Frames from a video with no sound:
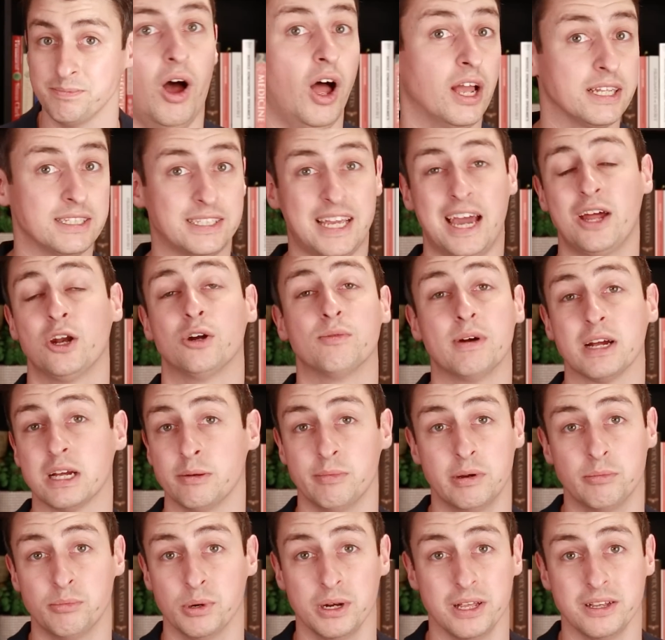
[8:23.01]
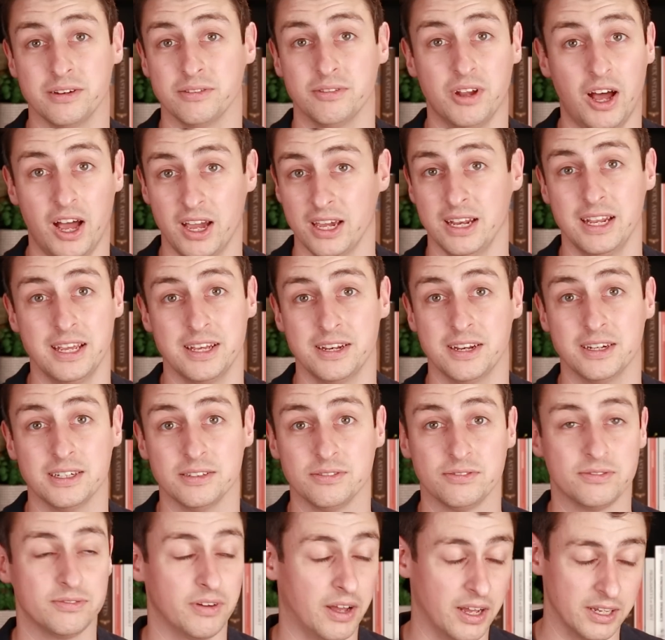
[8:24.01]
I cannot recommend Brilliant highly
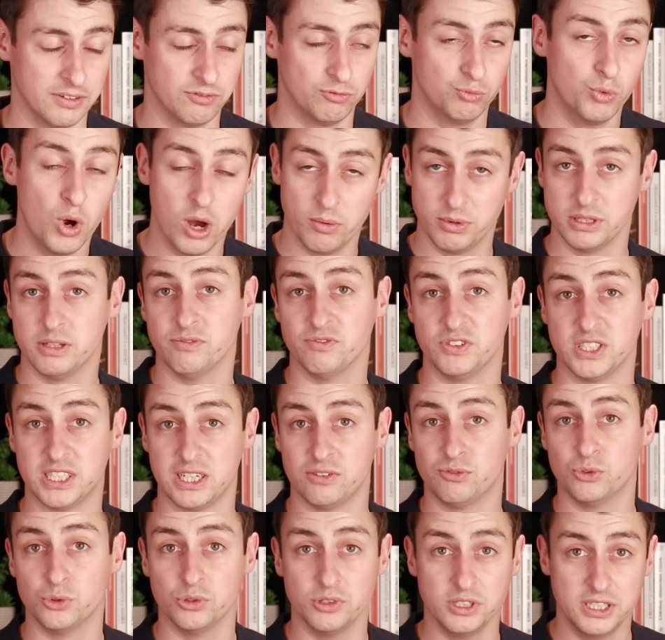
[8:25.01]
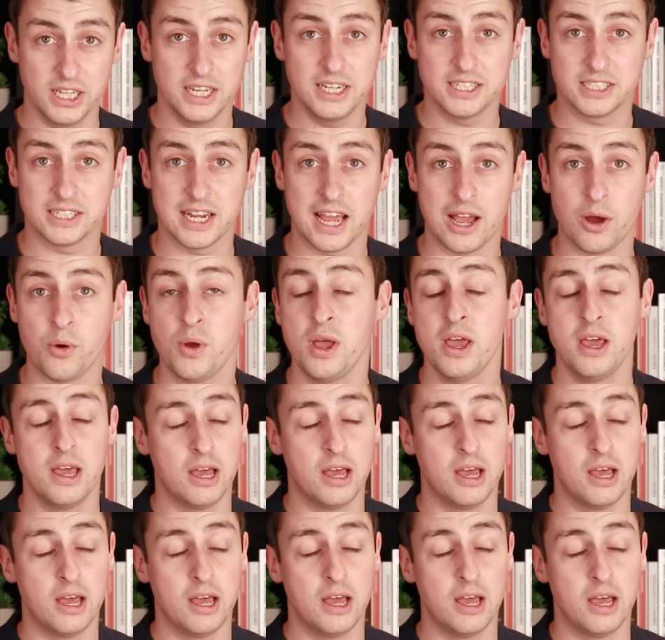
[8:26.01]
enough. I've worked with them for several years now.